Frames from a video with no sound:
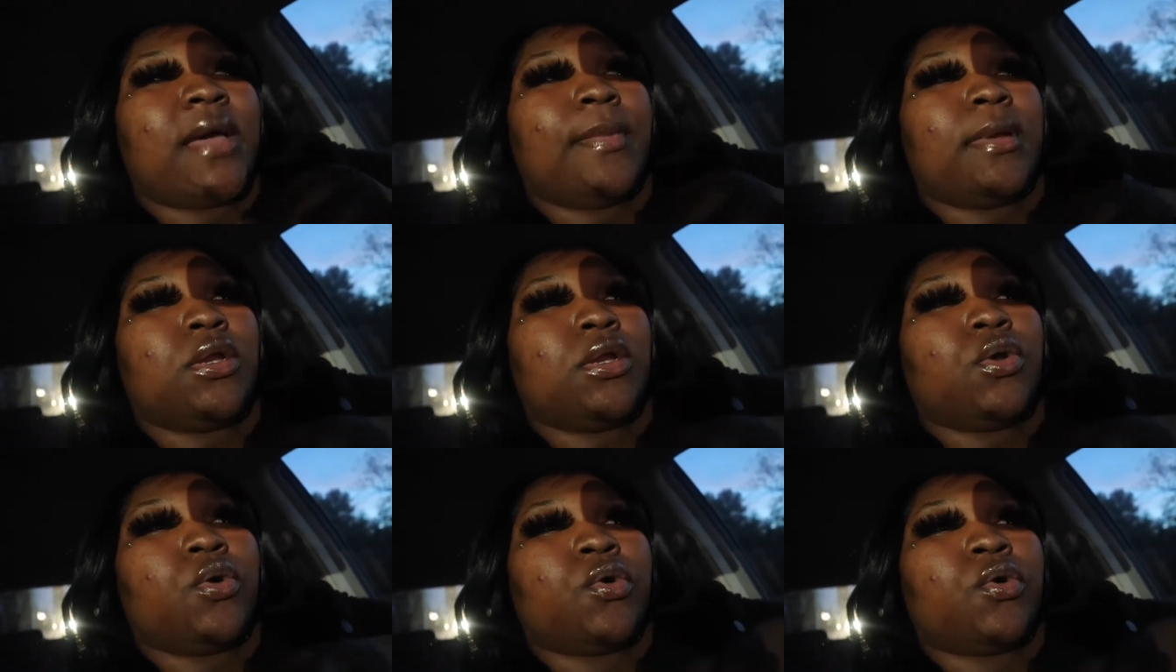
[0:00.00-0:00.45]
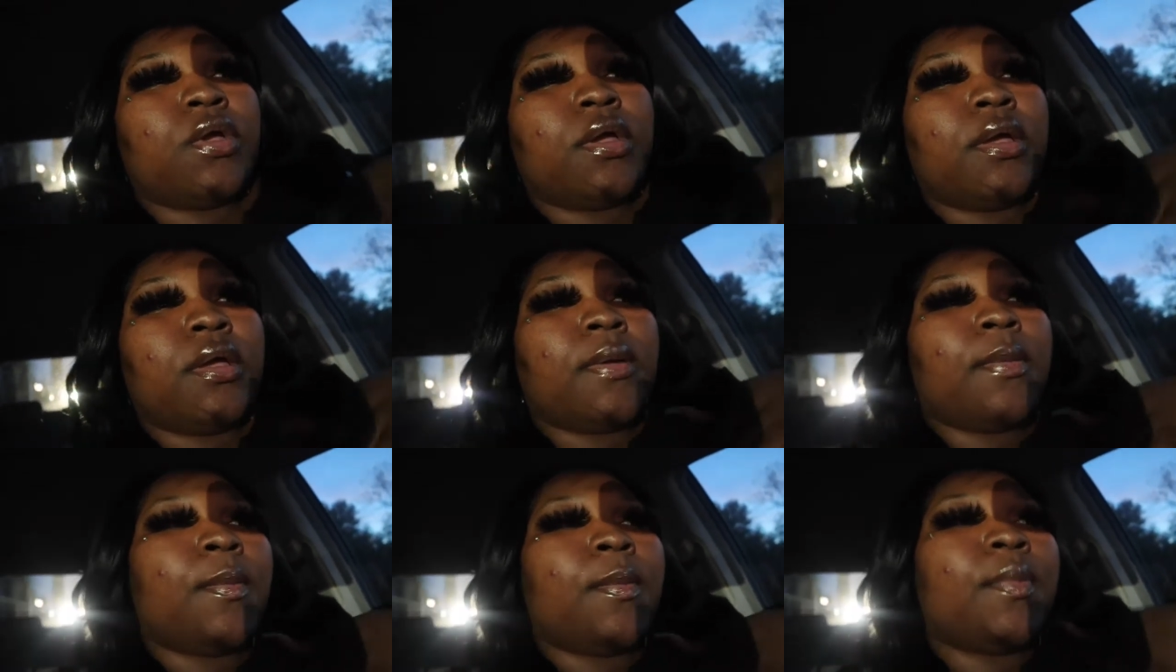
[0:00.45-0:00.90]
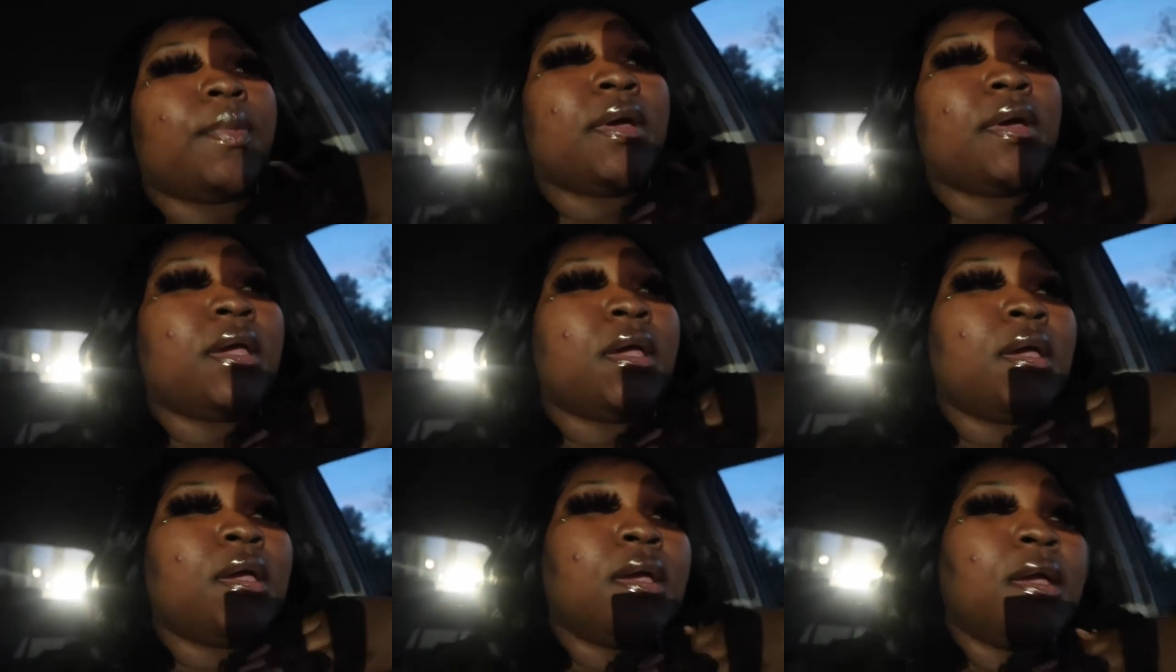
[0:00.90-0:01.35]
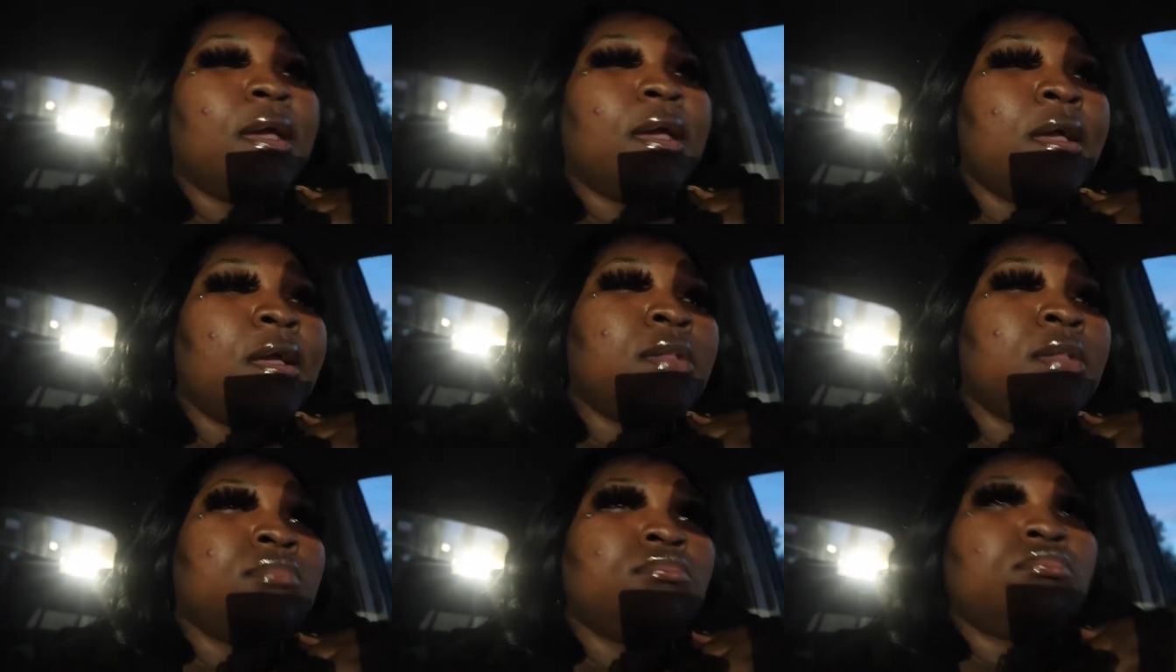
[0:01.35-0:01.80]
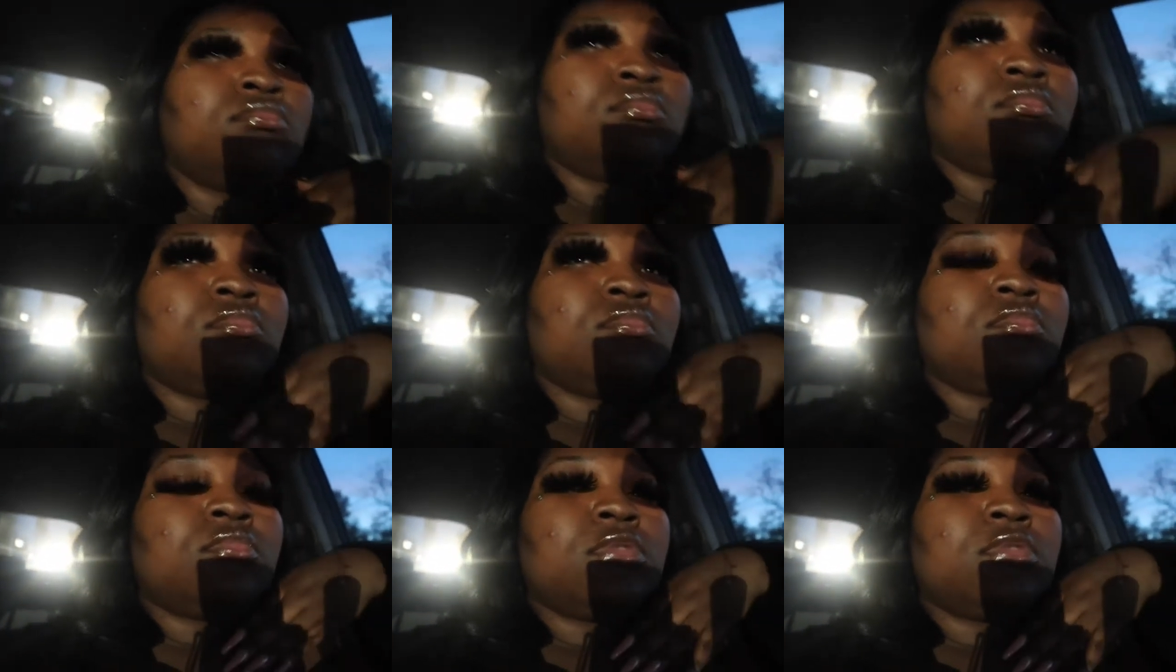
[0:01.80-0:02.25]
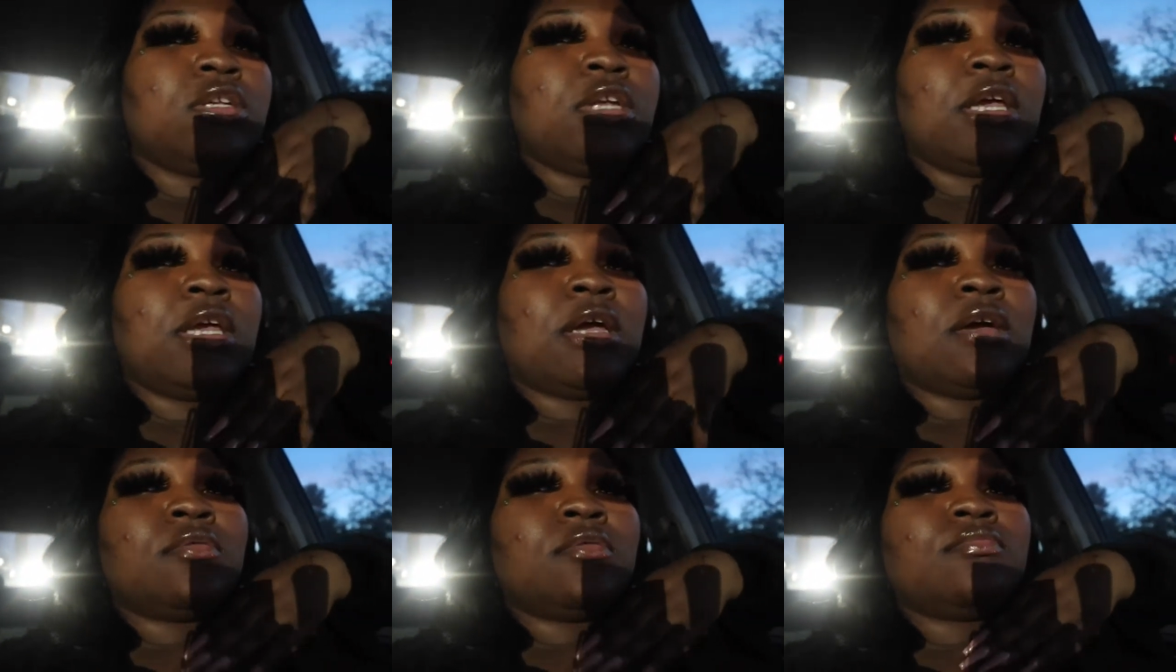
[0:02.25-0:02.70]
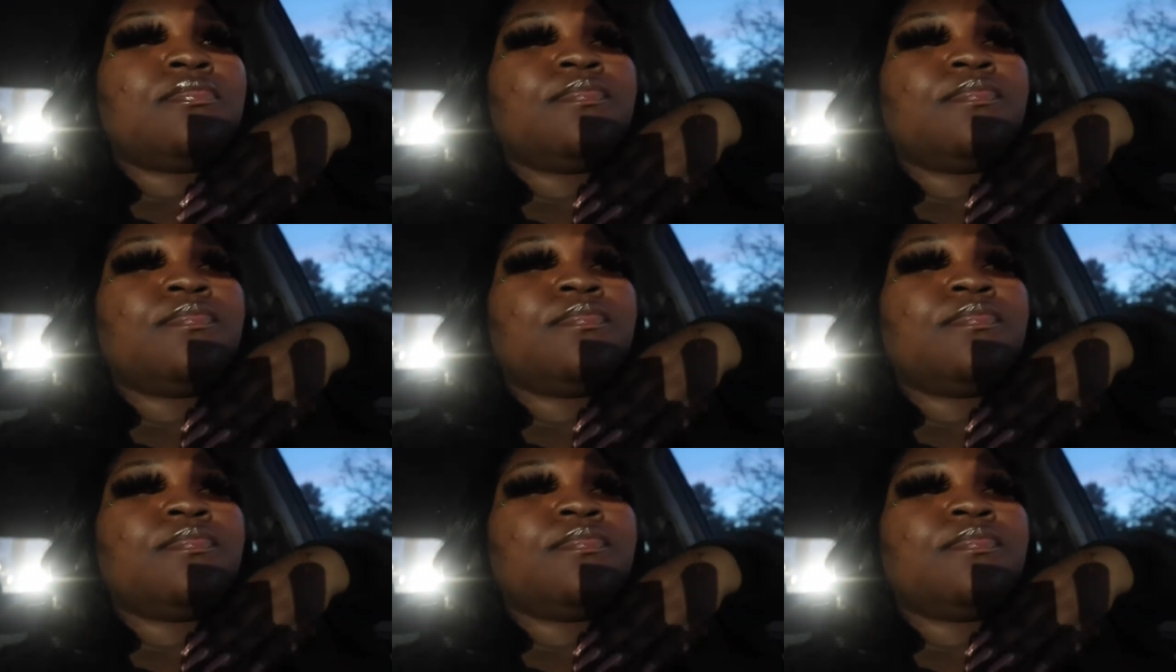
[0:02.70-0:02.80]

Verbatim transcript: been doing but yeah